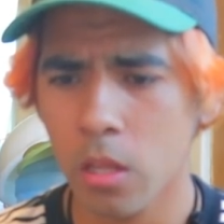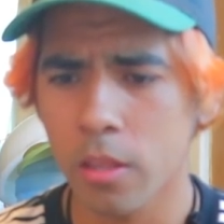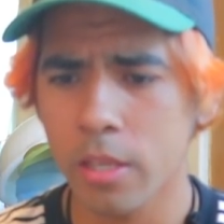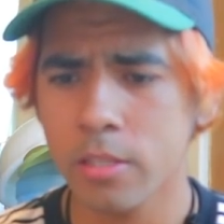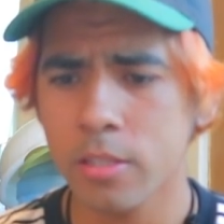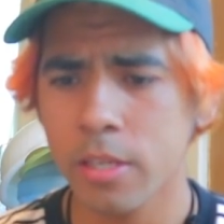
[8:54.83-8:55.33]

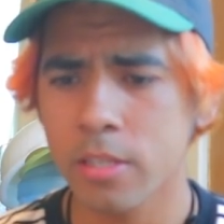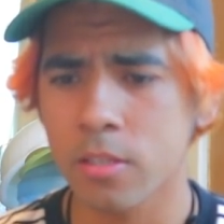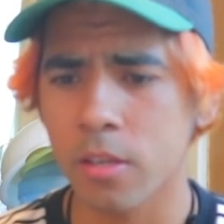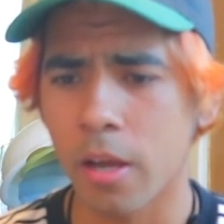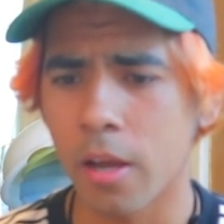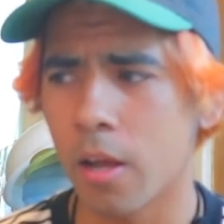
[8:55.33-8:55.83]
these
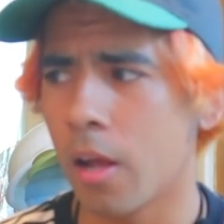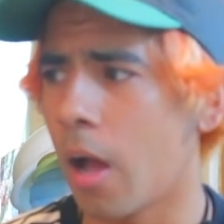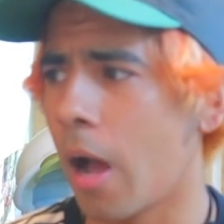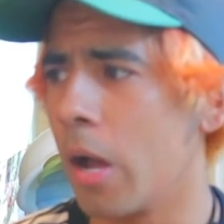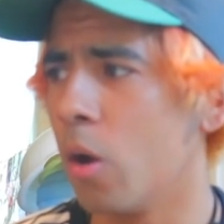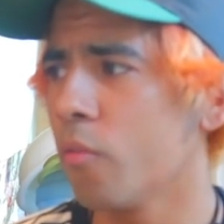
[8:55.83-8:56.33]
things,
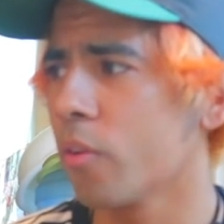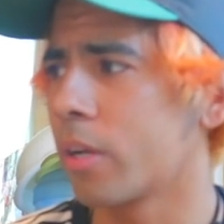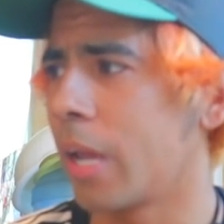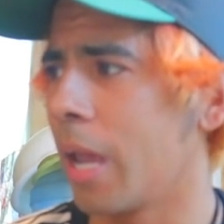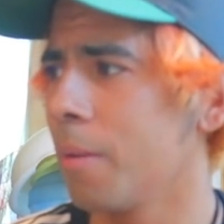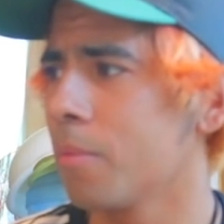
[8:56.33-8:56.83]
I
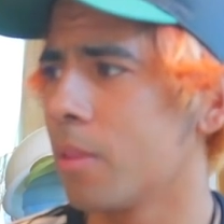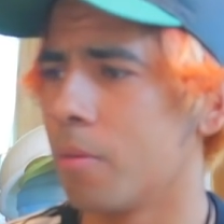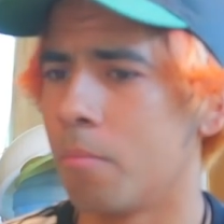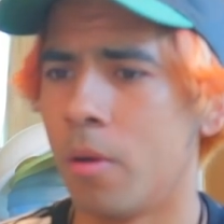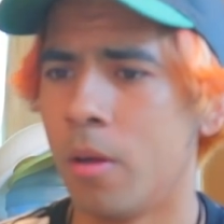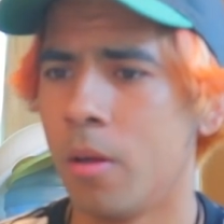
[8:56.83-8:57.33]
overcame
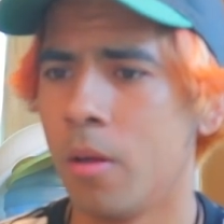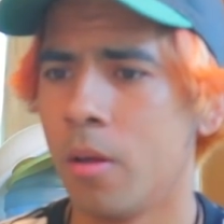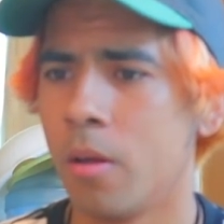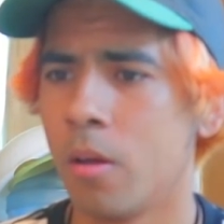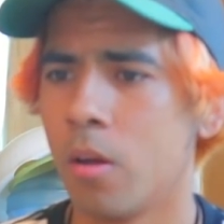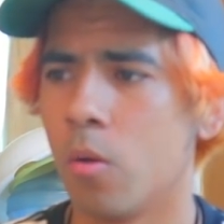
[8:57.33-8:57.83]
them
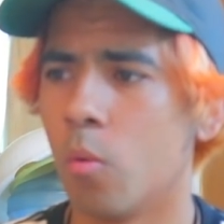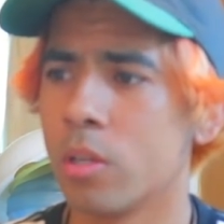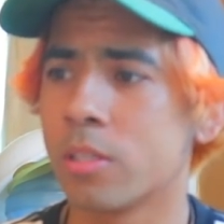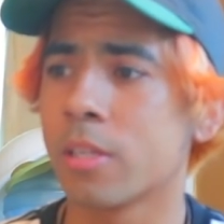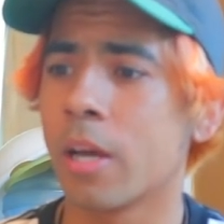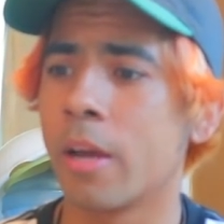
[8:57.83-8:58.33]

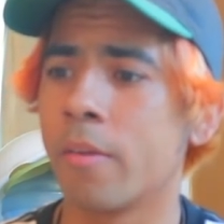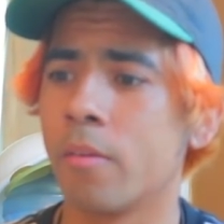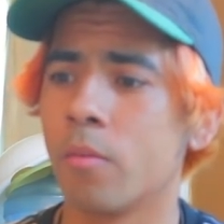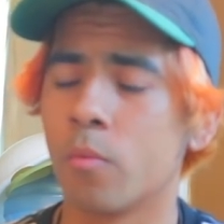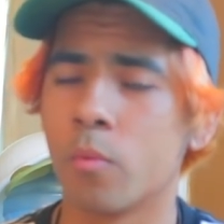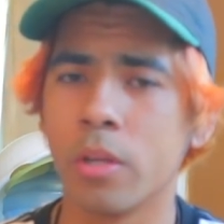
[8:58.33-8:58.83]
once I
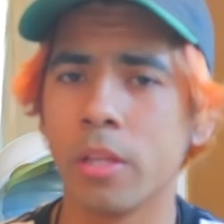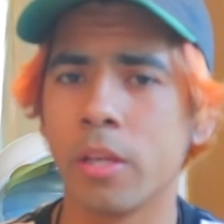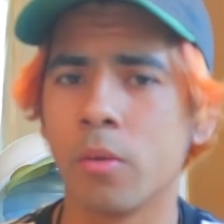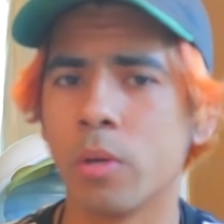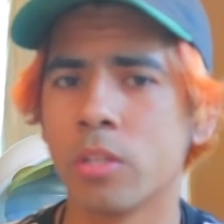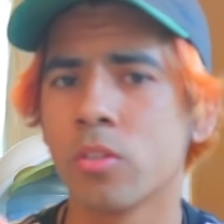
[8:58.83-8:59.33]

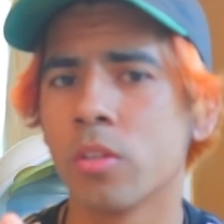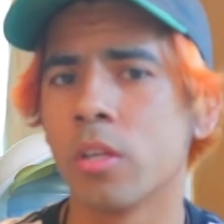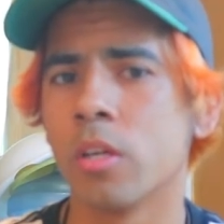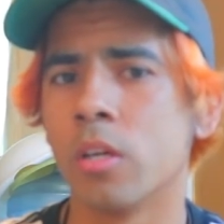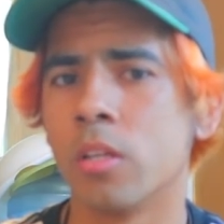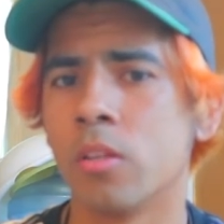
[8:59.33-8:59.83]
really went to
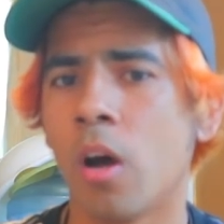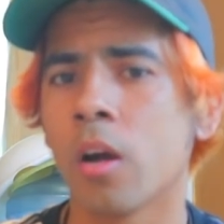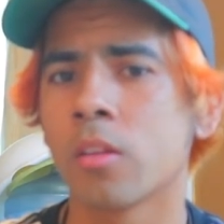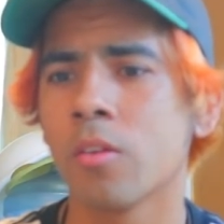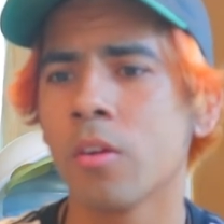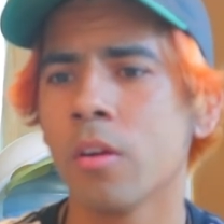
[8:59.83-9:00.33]
the
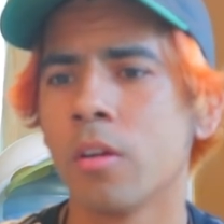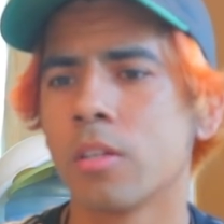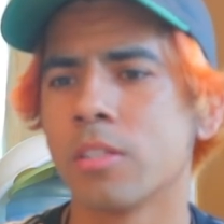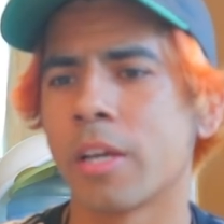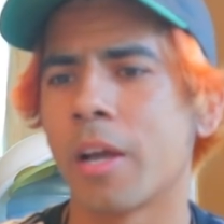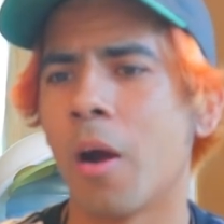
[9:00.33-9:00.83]
doctor,
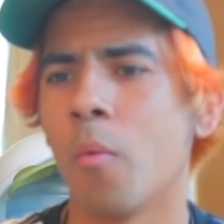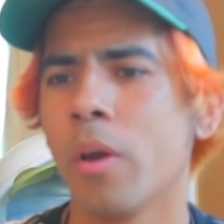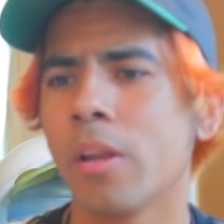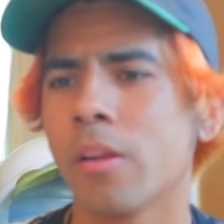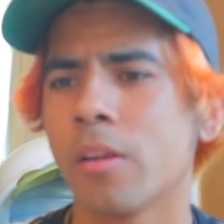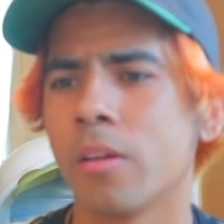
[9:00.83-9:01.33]
because like I
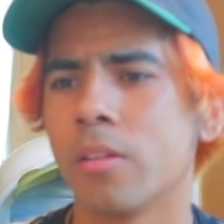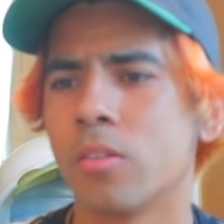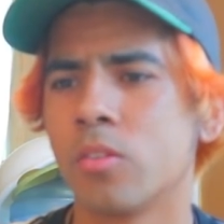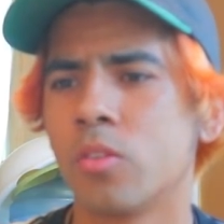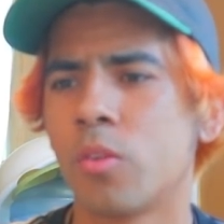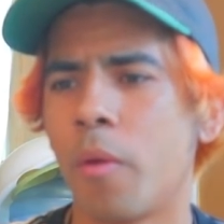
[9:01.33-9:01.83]
waited
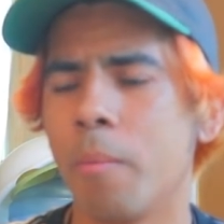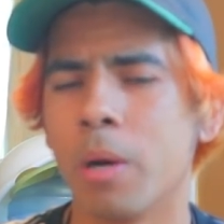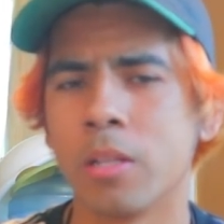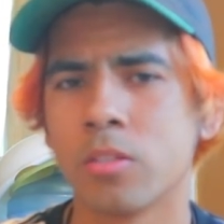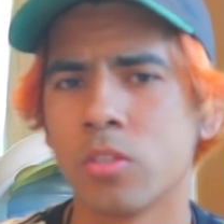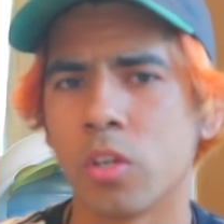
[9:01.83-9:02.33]
3
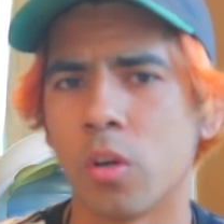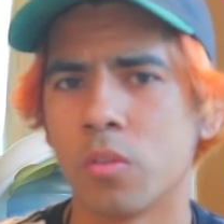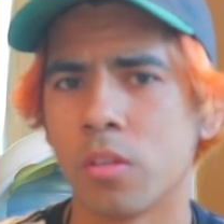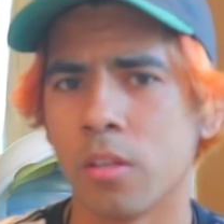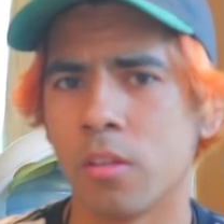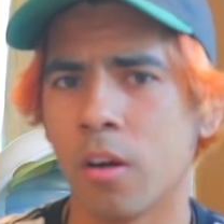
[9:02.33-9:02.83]
months to go
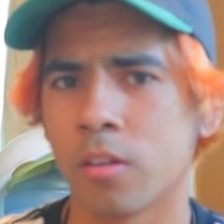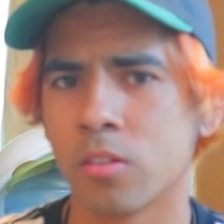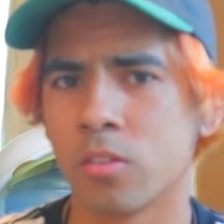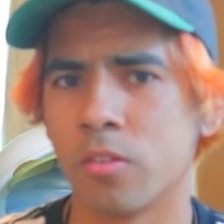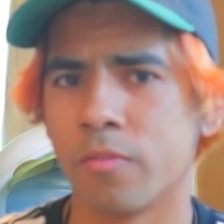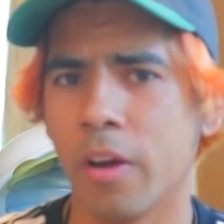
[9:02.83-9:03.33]
to the
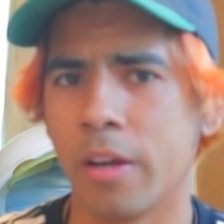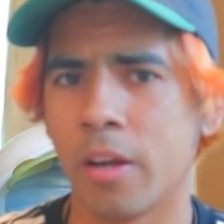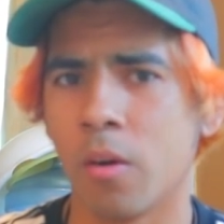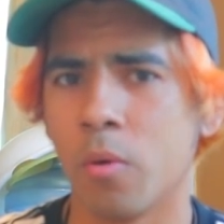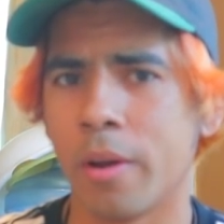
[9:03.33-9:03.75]
doctor to find out